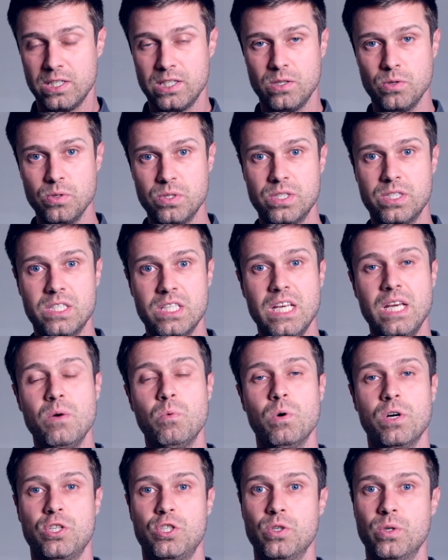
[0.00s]
to see
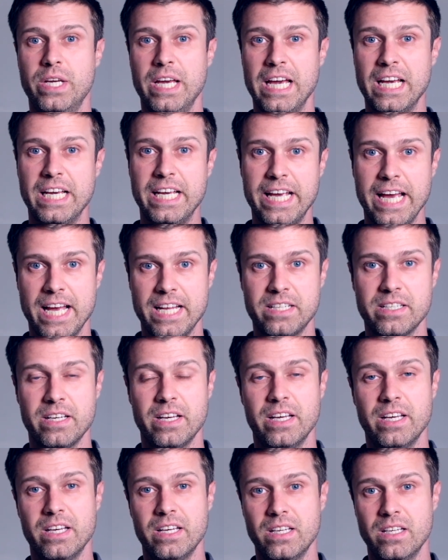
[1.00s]
what you can get
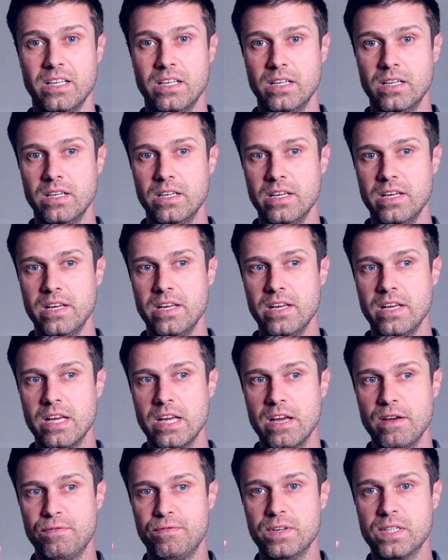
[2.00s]

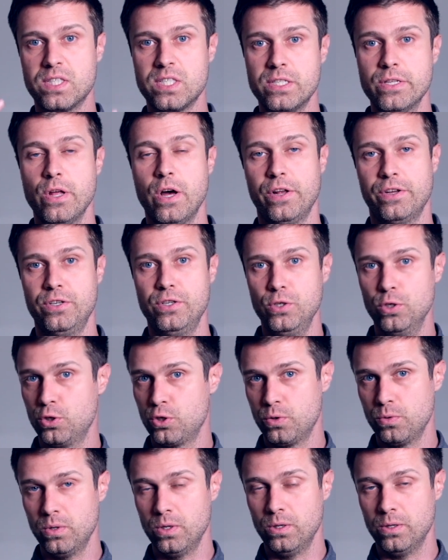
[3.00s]
if it's not
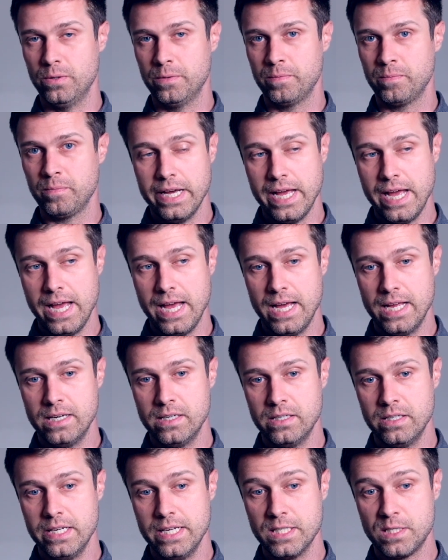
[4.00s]
neutral.
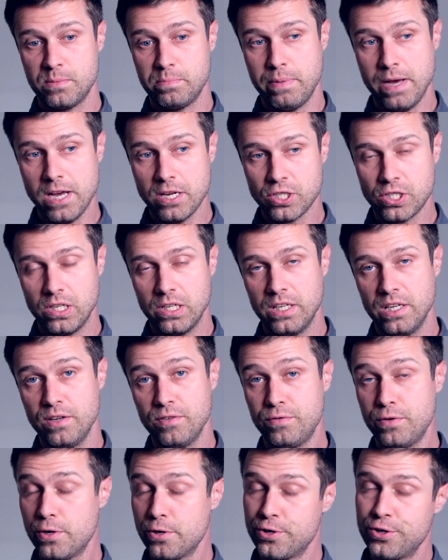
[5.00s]
And especially
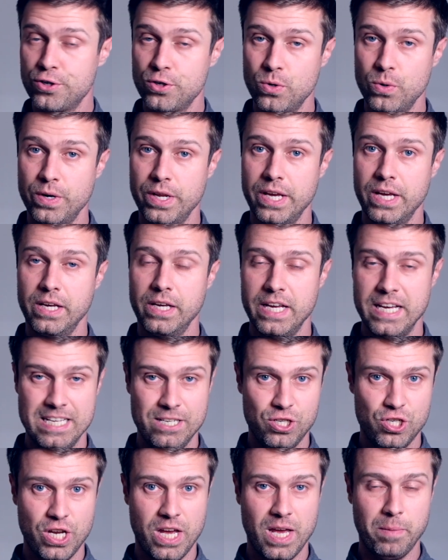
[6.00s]
if you're shooting
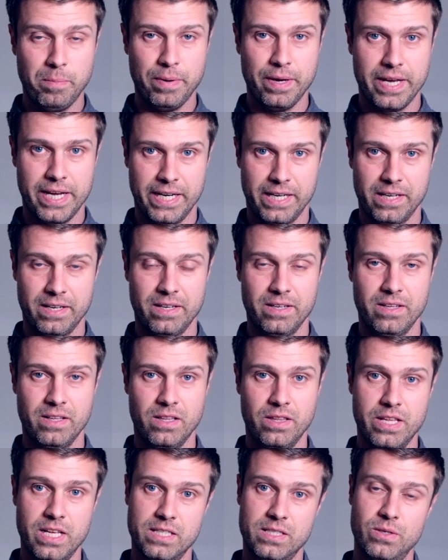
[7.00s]
in JPEG,
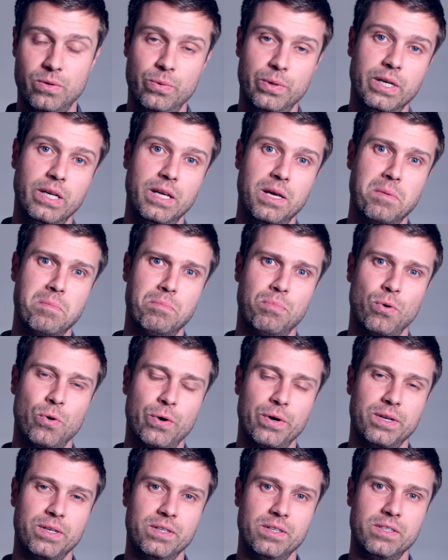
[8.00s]
that's a really
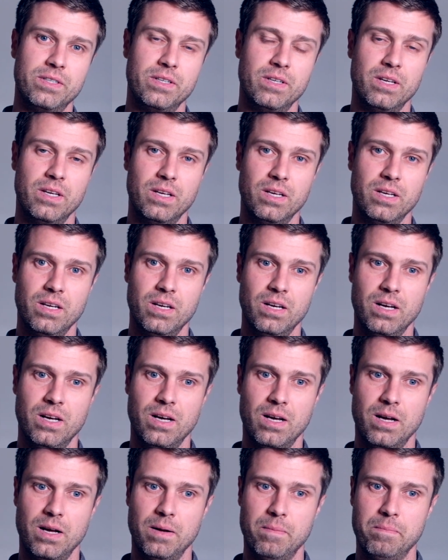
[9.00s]
important
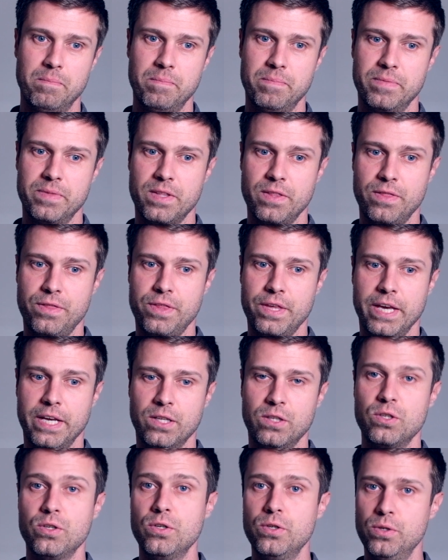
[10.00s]

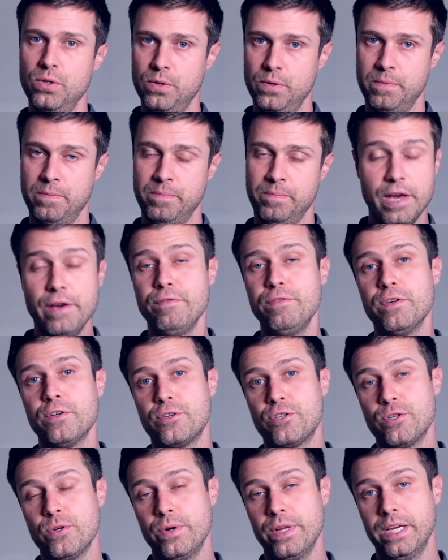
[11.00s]
thing to do. If you're
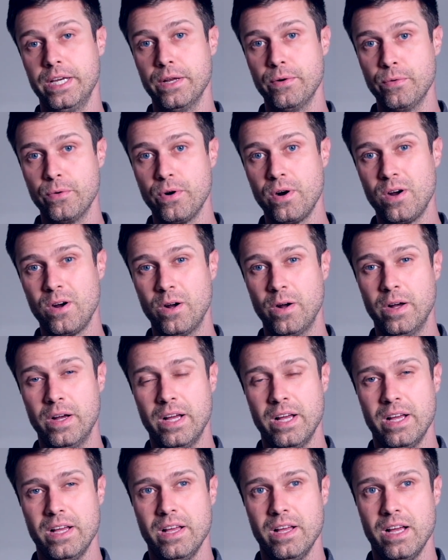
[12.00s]
shooting in RAW,
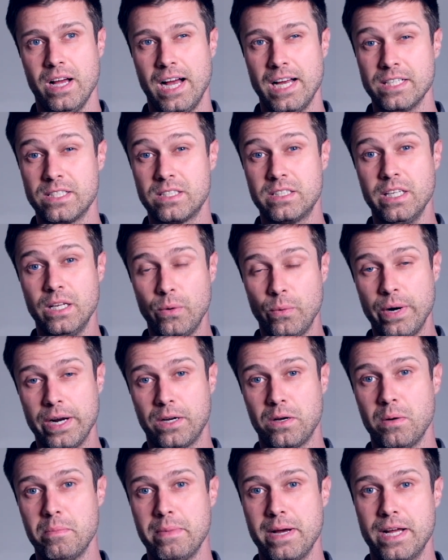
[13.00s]
I still
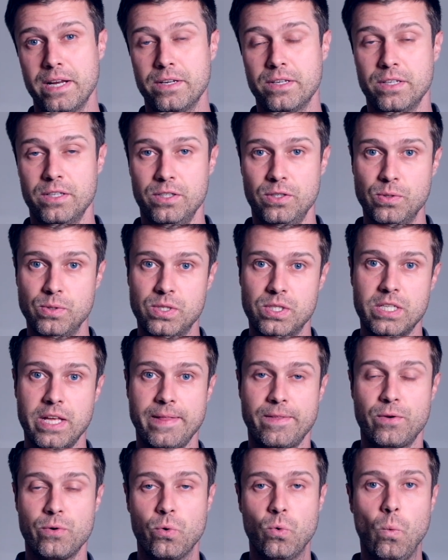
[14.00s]
recommend you
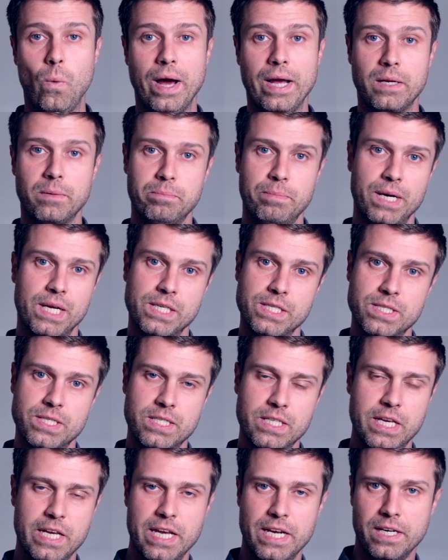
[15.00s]
set your white
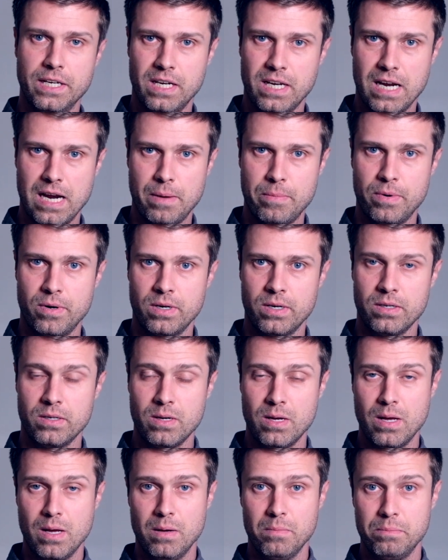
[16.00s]
balance in camera,
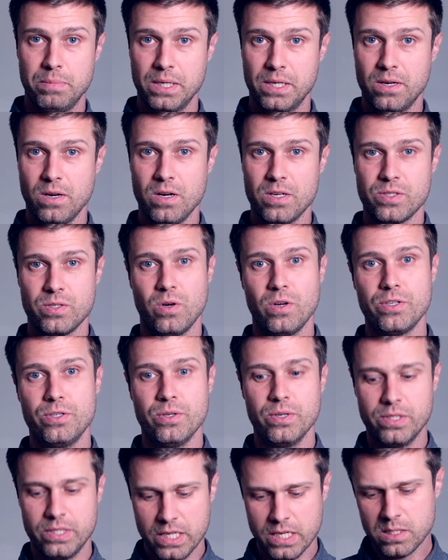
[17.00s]
because on
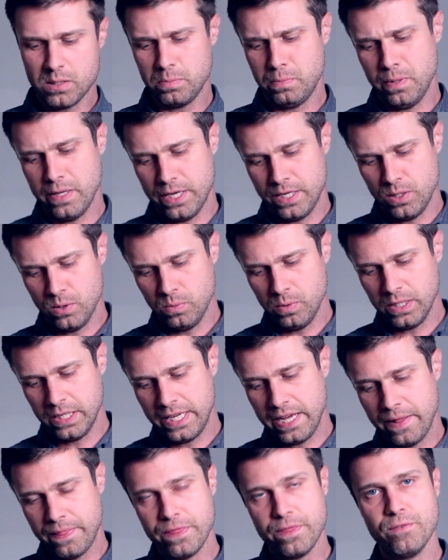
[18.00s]
your display you will
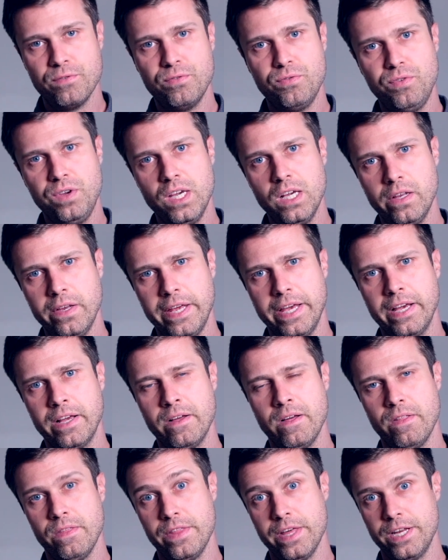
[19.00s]
get the
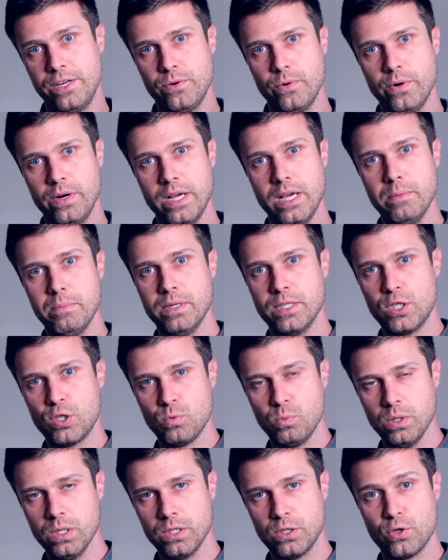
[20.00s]
feeling that your
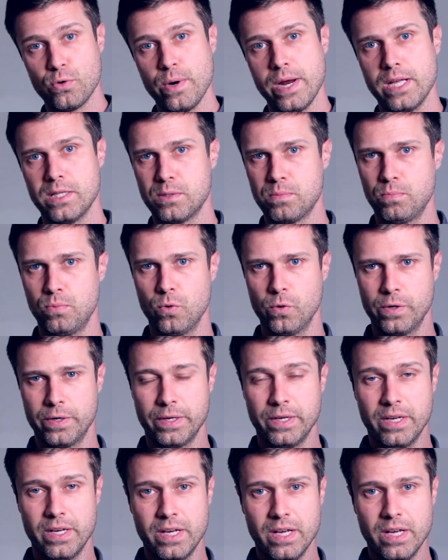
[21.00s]
image will transport.